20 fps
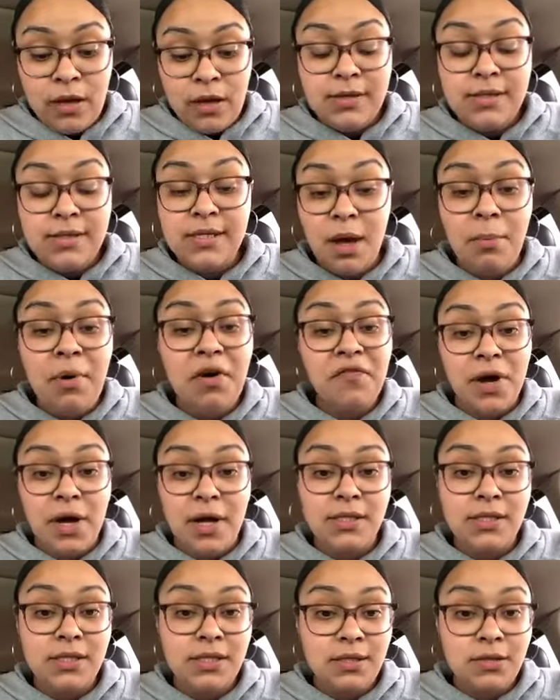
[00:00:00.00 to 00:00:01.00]
Some of
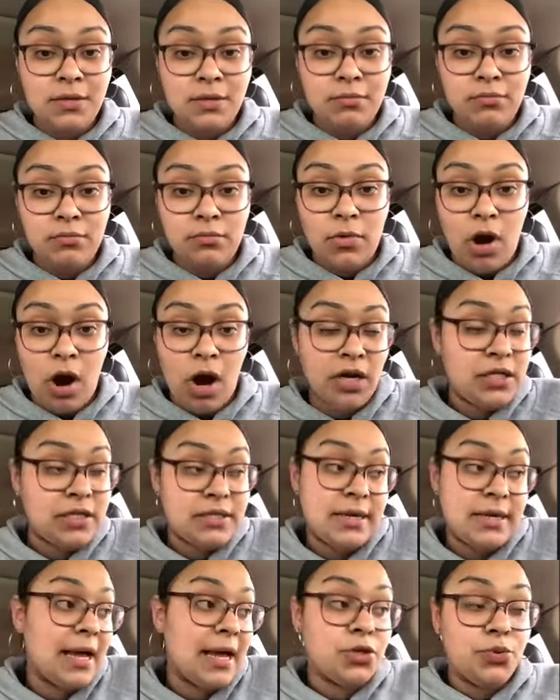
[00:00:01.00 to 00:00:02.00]
us are
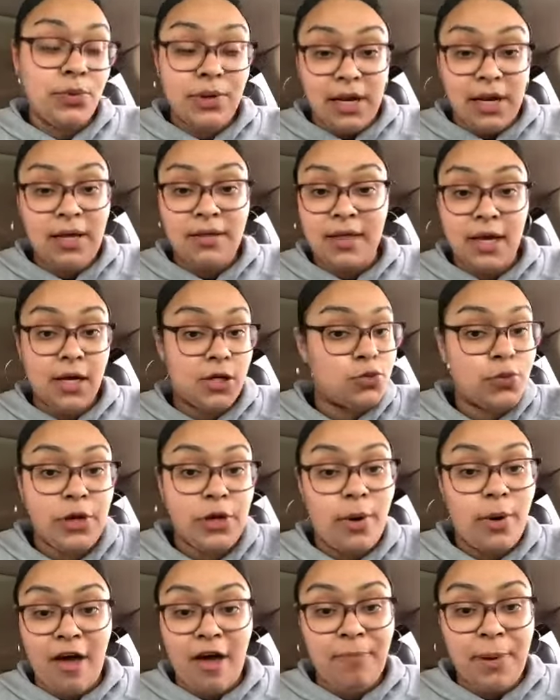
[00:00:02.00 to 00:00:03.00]
just not doing anything because we
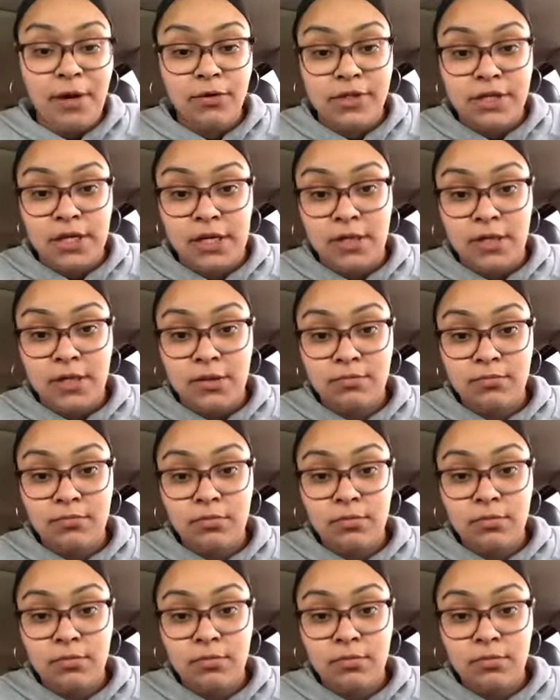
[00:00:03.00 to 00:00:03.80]
don't have penalties.